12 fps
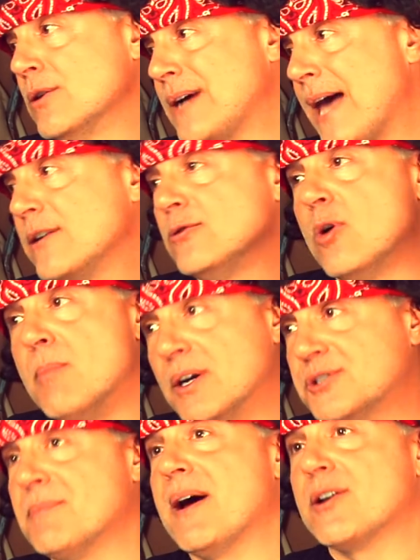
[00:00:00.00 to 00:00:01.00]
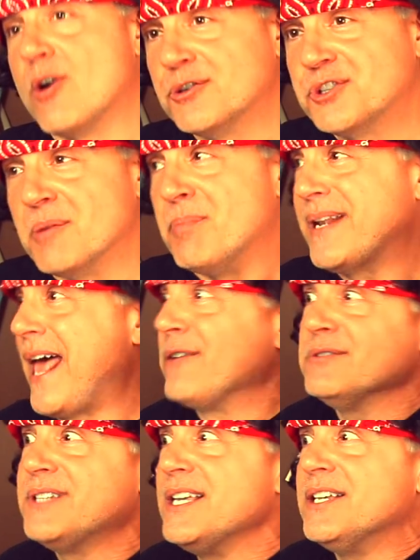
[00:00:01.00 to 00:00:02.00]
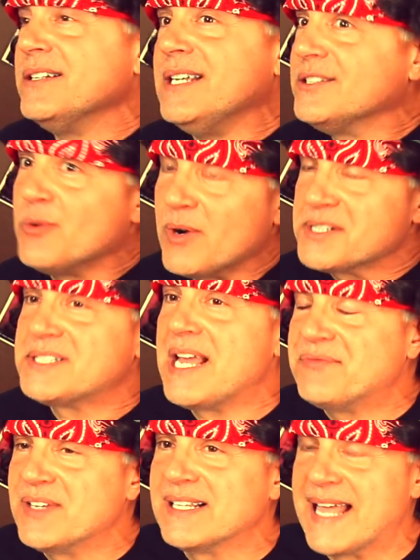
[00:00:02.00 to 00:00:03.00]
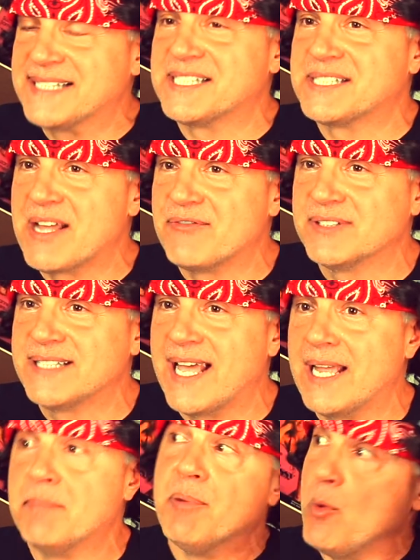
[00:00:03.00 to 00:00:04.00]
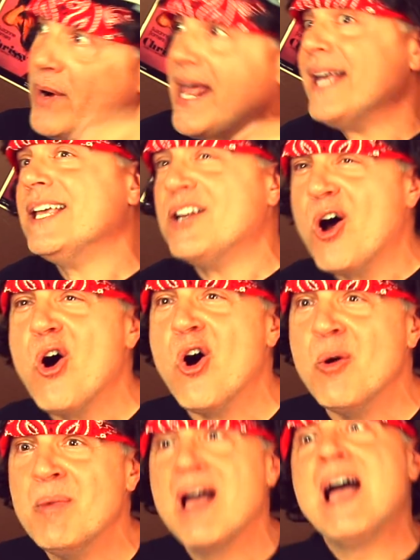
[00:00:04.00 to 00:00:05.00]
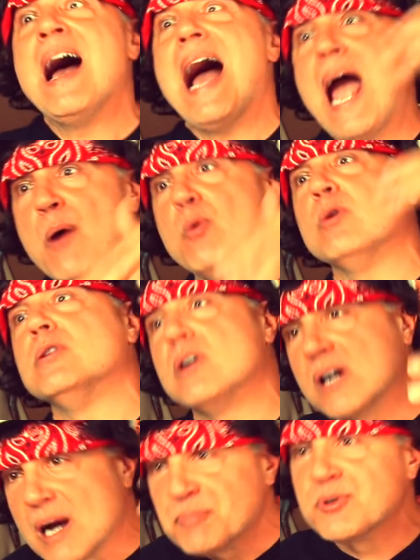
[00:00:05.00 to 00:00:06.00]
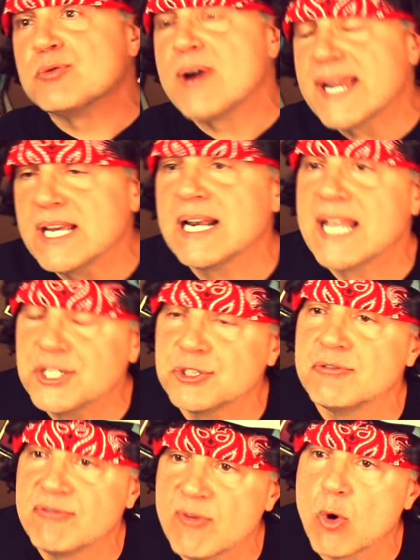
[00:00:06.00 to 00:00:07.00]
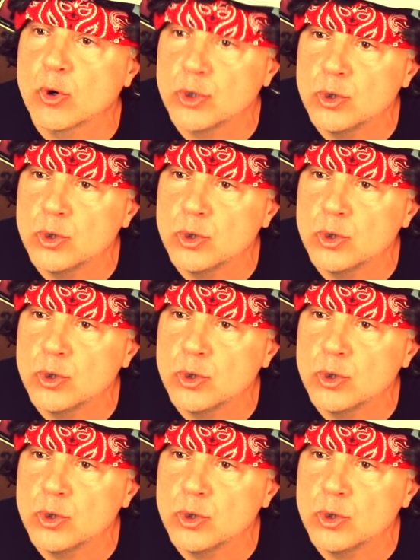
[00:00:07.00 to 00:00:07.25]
Look, I don't know much about OSHA, but I don't think you need to wear safety glasses every day. But when I get home, I will look up the regulation for